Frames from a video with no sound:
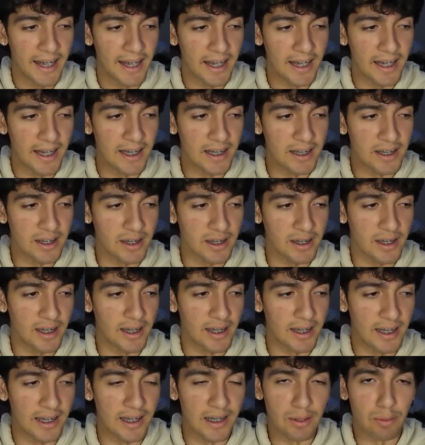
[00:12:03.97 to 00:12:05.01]
is
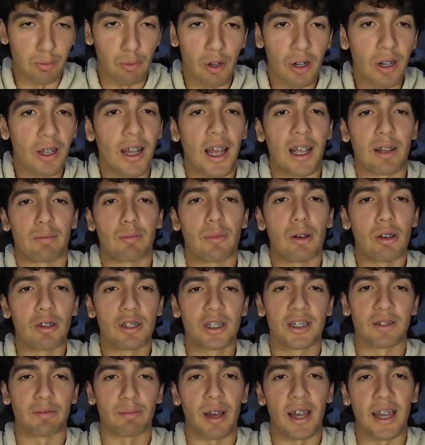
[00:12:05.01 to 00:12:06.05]
where like
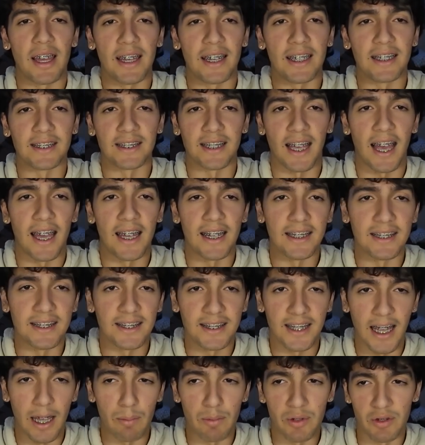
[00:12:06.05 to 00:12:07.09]
most of my anxiety
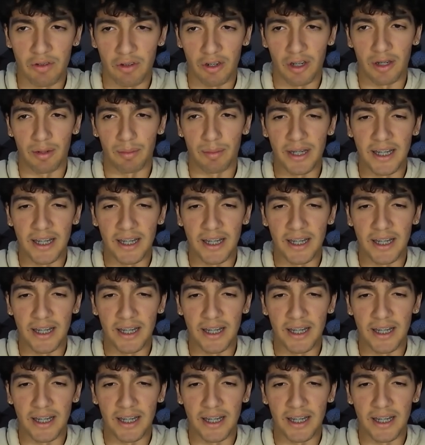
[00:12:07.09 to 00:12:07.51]
stems from,